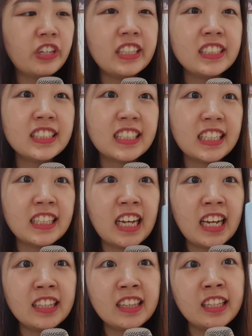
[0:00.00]
dry skin,
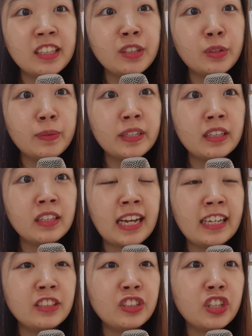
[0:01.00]
I think you
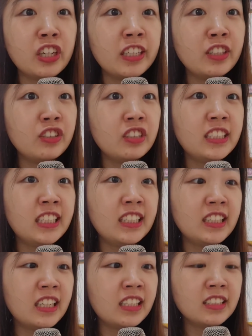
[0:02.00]
will enjoy
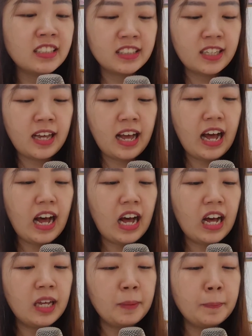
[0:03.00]
using this.
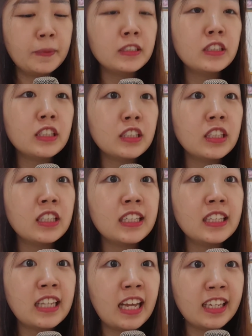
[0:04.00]
I
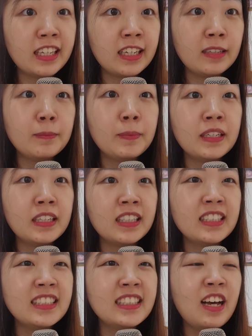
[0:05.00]
personally like it
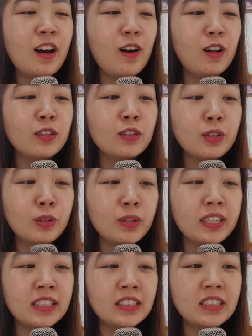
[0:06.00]
because although
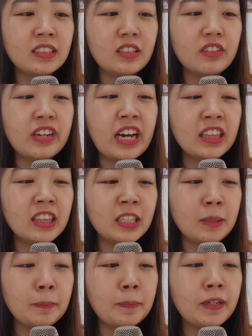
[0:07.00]
it's
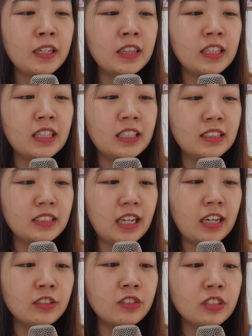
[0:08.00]
runny, but it's
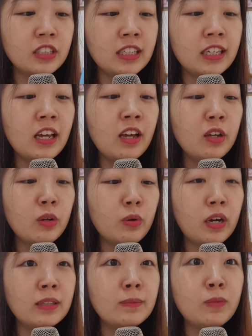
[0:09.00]
actually
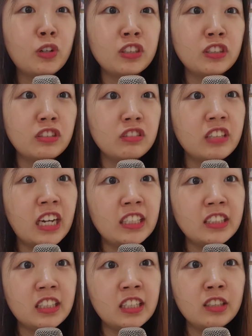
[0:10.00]
quite
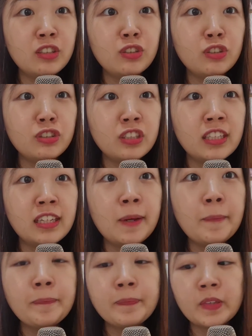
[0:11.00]
moisturizing.
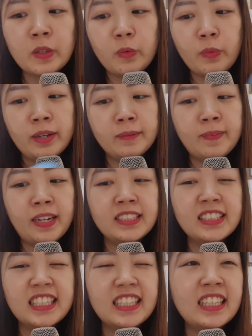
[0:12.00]
Usually when my
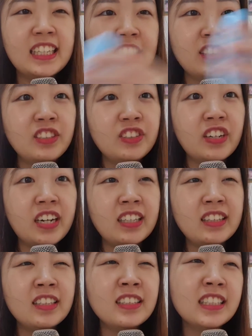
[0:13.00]
skin is
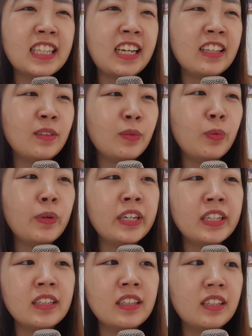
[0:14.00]
dry, this can work